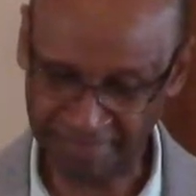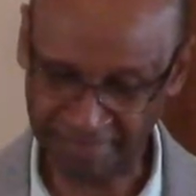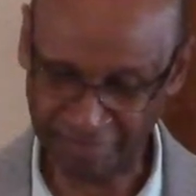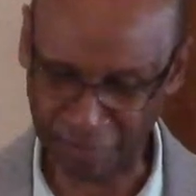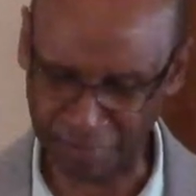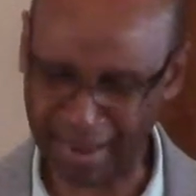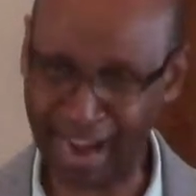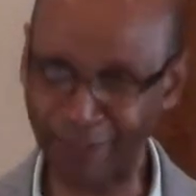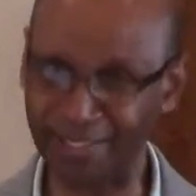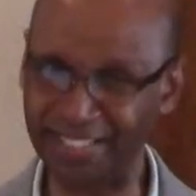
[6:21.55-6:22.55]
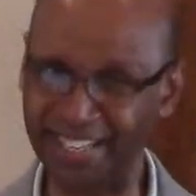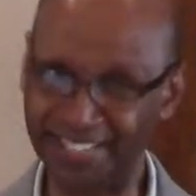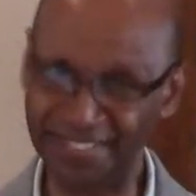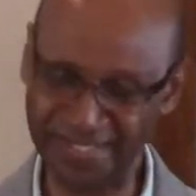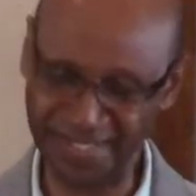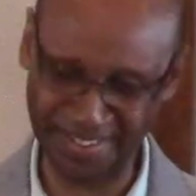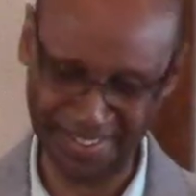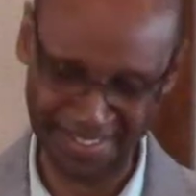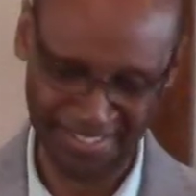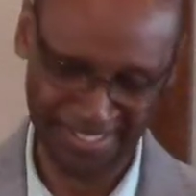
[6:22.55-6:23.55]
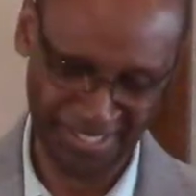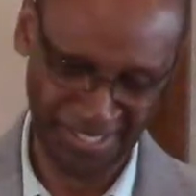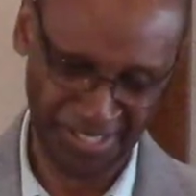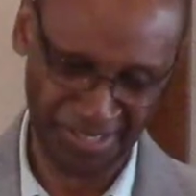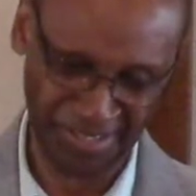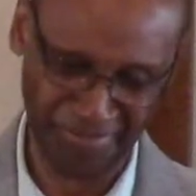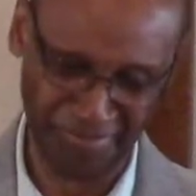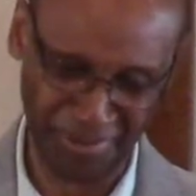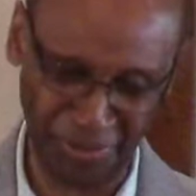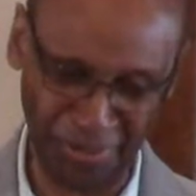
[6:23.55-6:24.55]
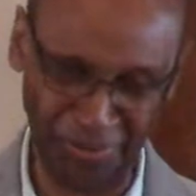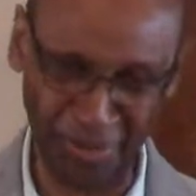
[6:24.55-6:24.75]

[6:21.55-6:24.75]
the parallel between